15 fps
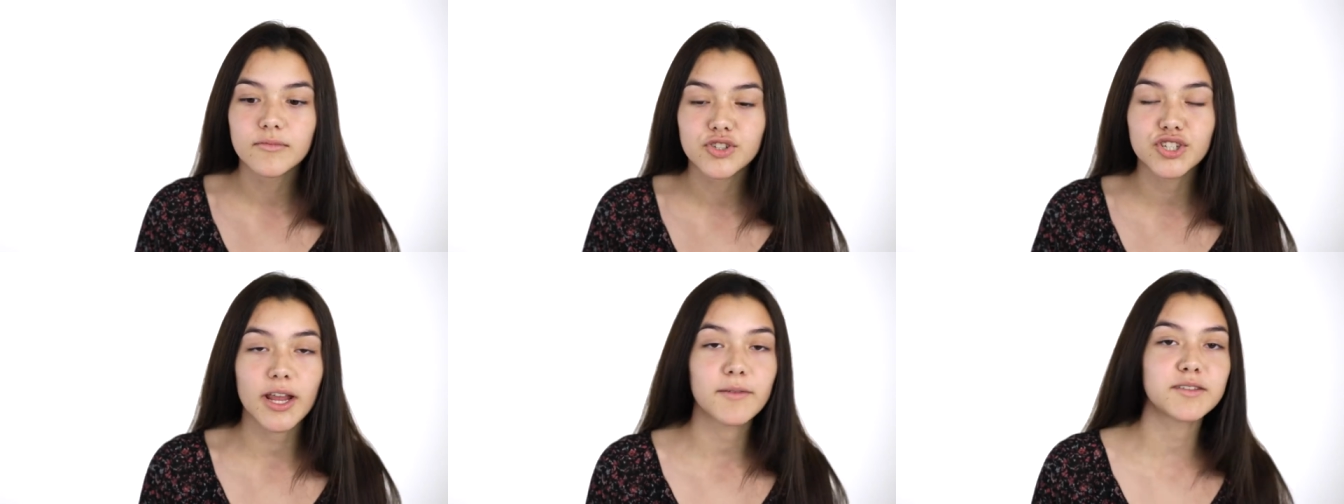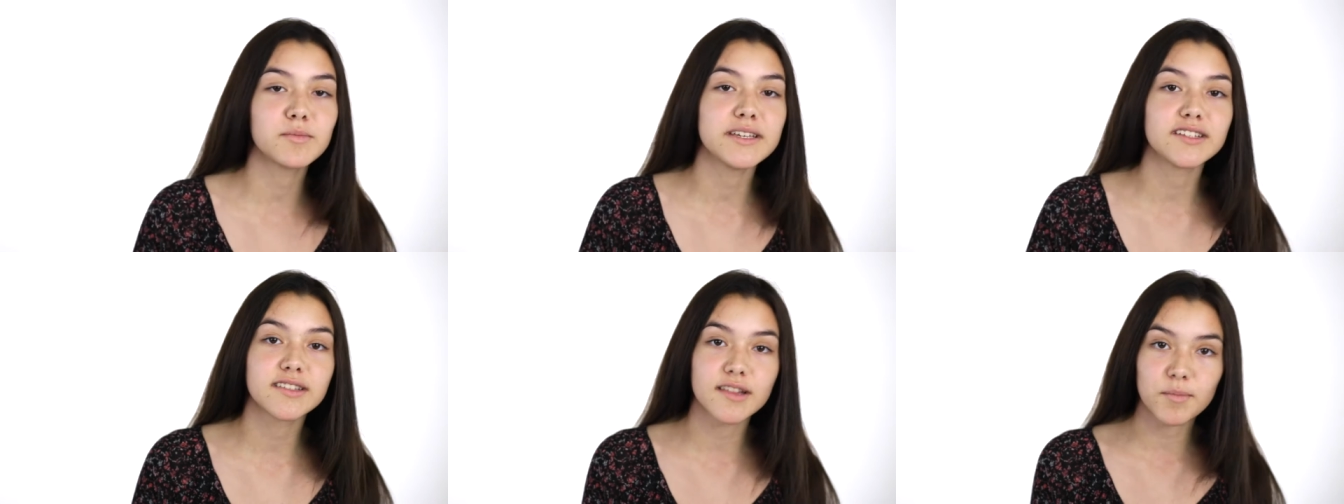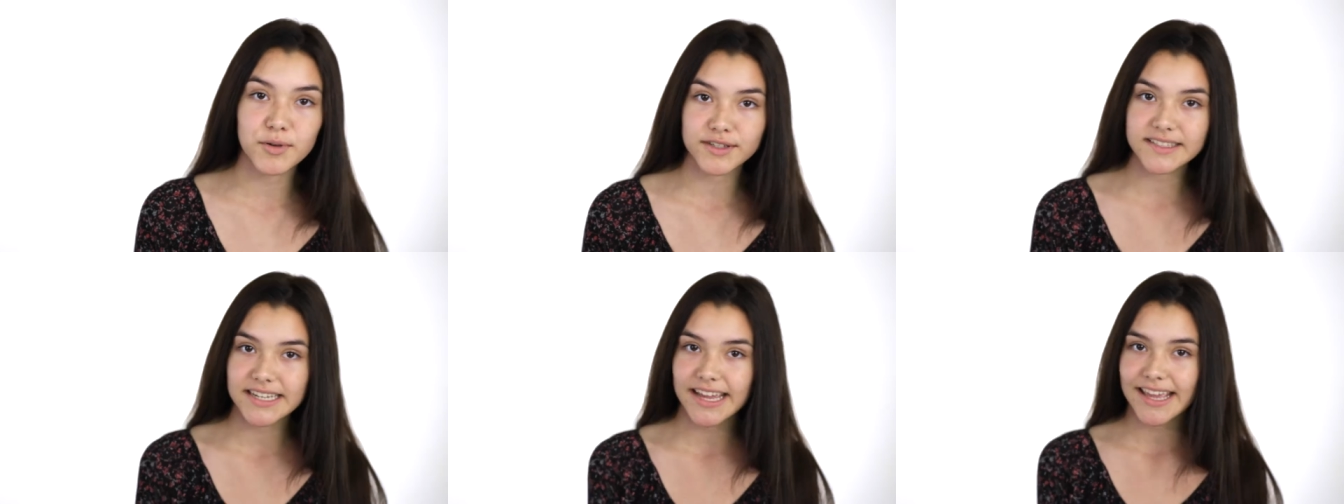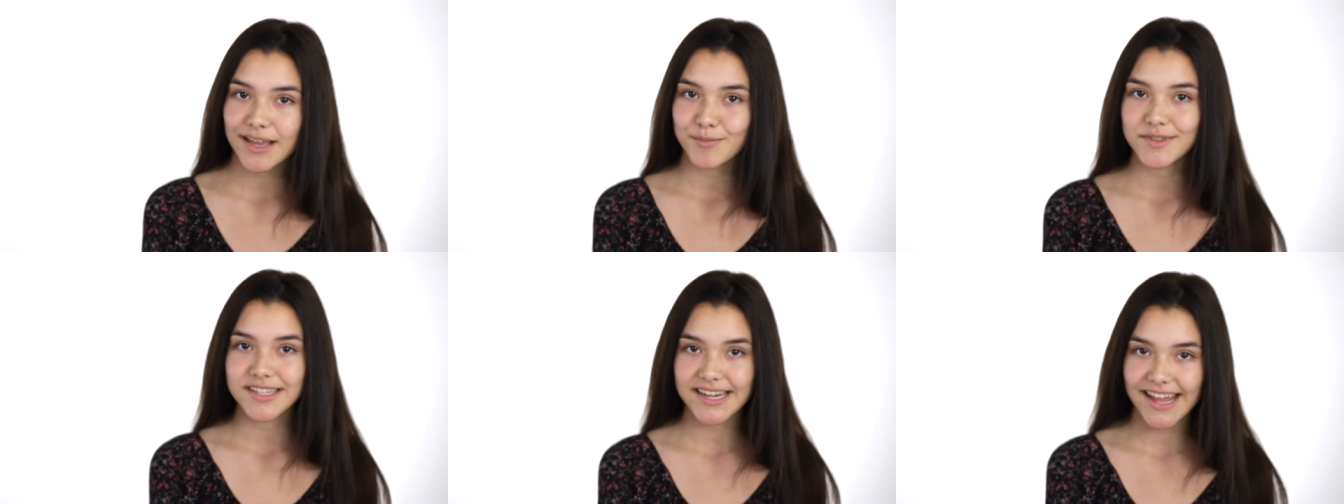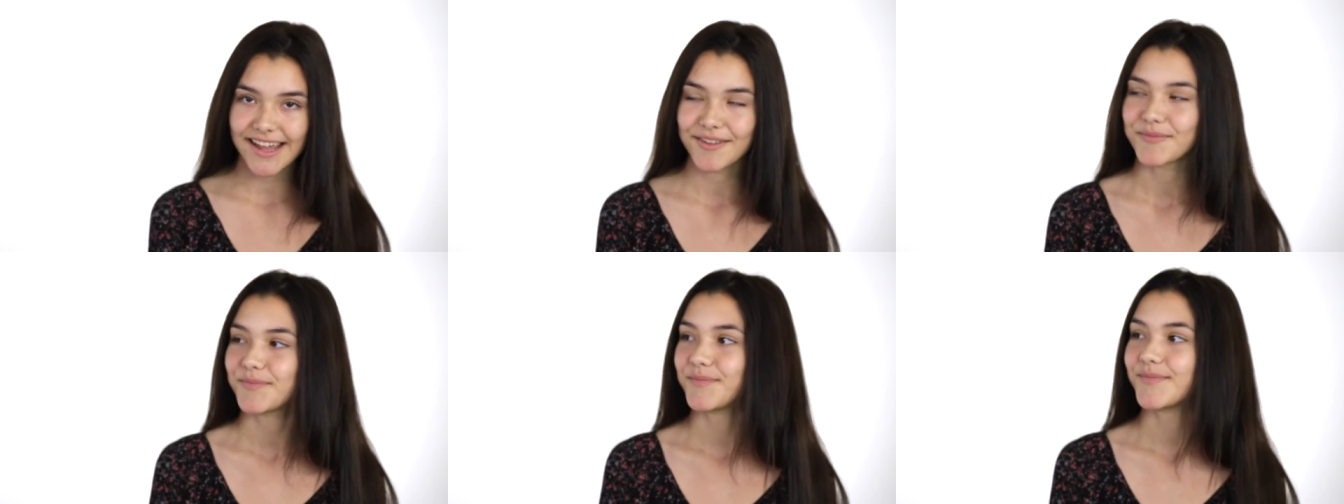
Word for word: shaped me into the person I am today.